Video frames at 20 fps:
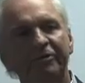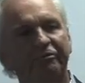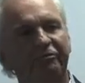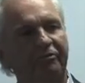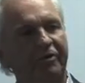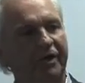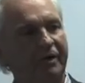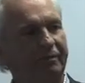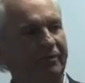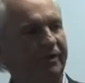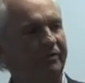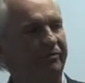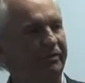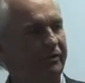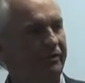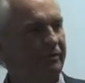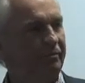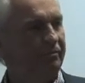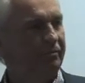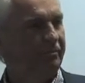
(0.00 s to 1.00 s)
frame of it.
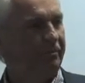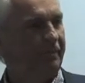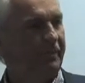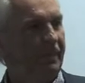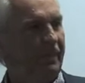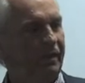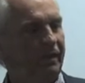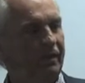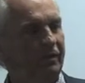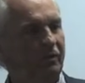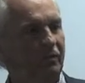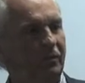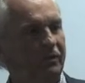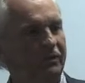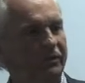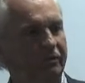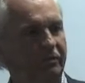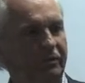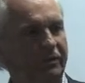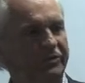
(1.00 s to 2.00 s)

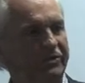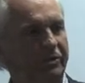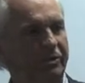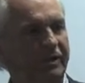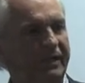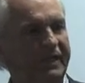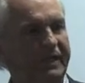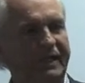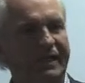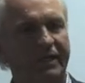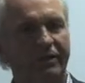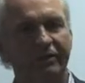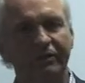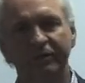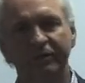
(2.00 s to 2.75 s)
We saw a guy